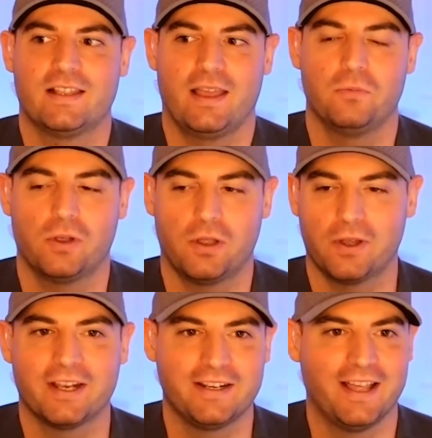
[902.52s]

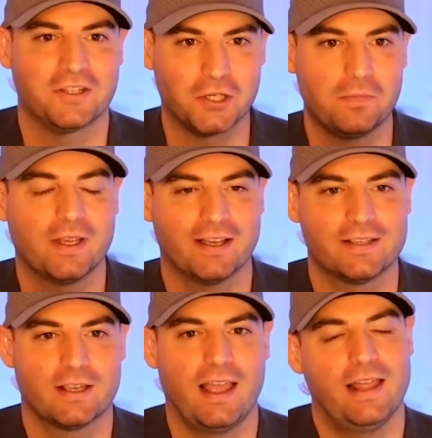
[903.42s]
we'll get into that too,
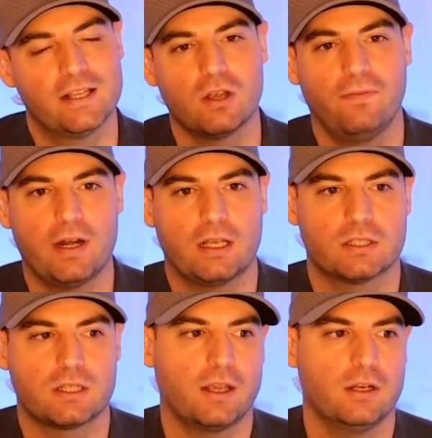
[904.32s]
because it's so funny,
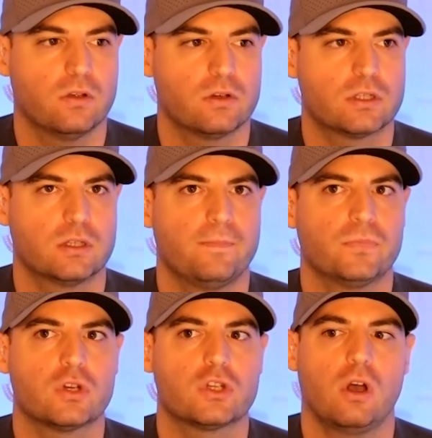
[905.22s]
because talking to you, there's
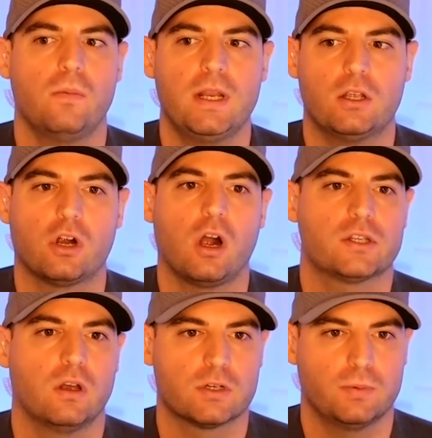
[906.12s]
so many
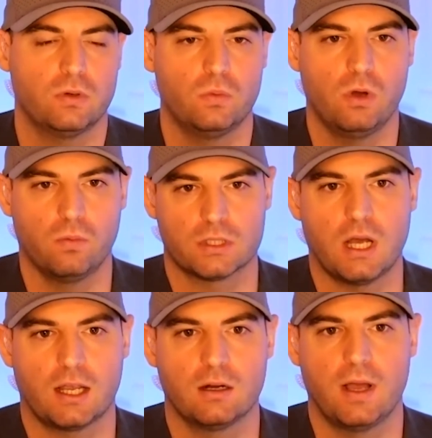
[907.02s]
crossovers between what we're
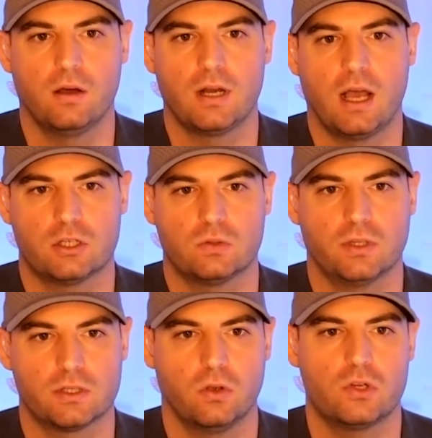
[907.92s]
talking about, not just with
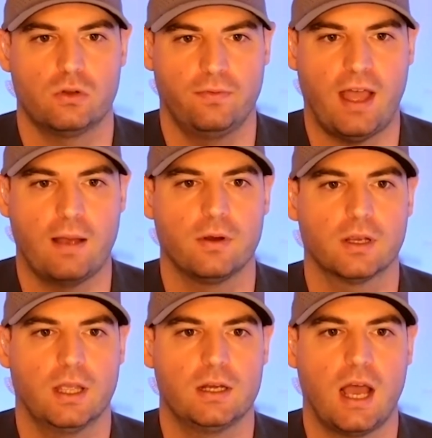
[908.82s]
the social
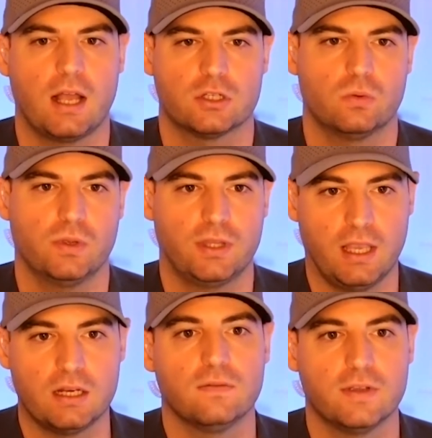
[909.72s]
fabric and not just with the
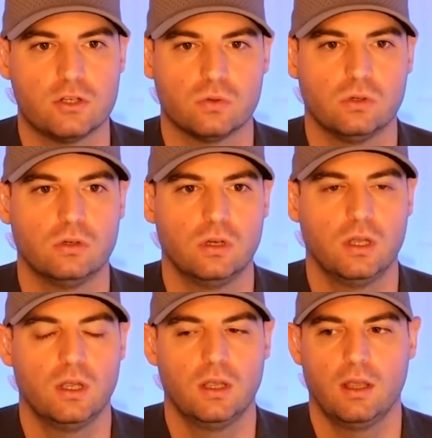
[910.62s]
individual,
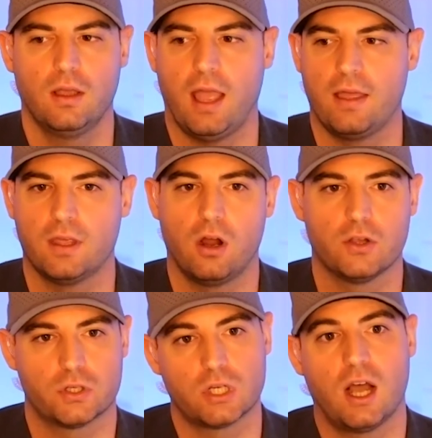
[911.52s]
and then
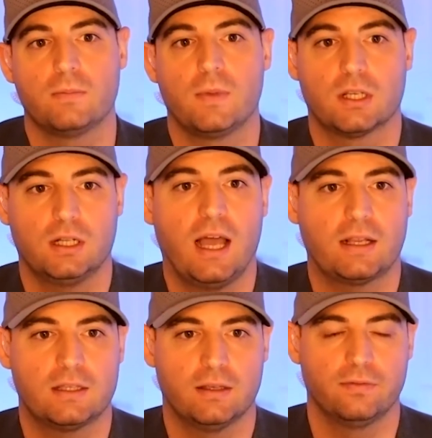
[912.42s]
also talking about the
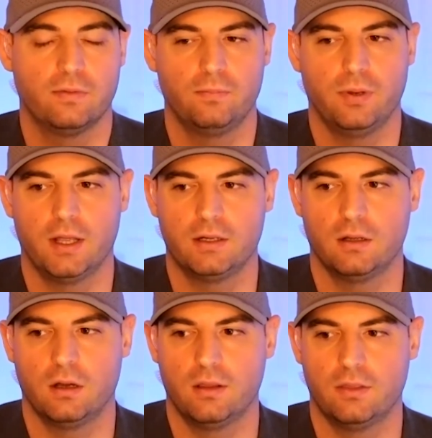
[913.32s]
collective, but
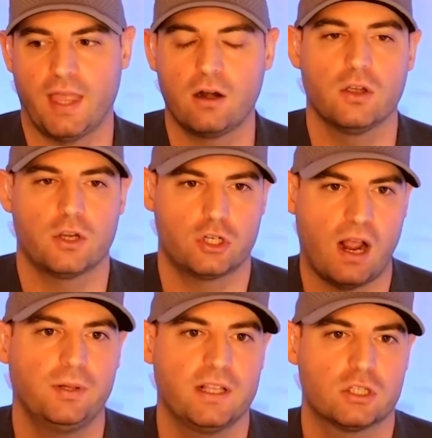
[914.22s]
that all
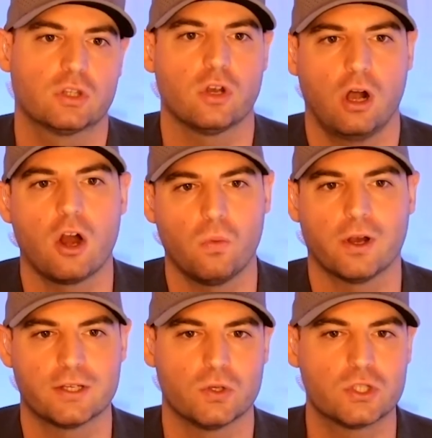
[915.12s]
extrapolates through your
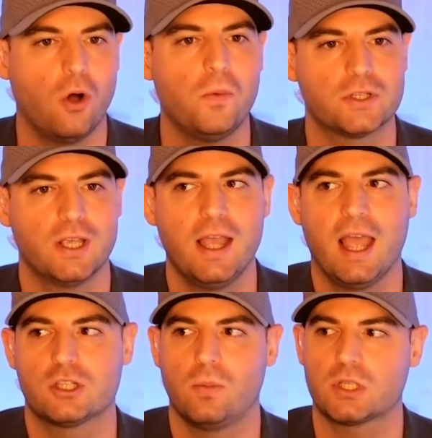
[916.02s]
artwork. So it's almost
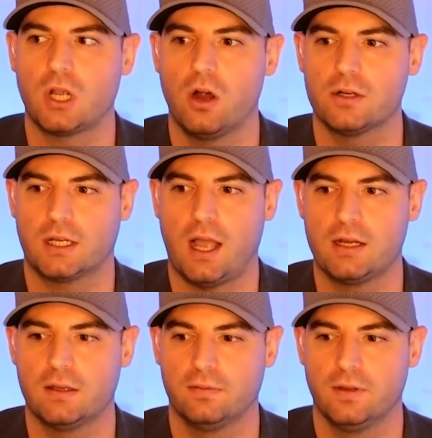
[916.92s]
hard to
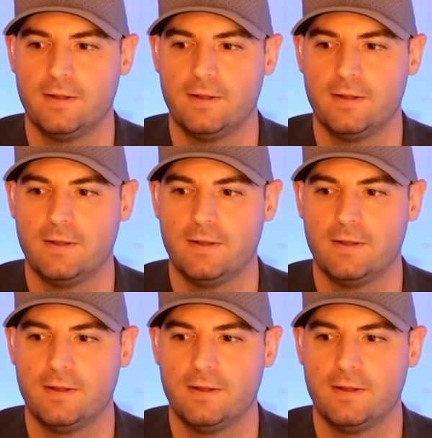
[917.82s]
kind of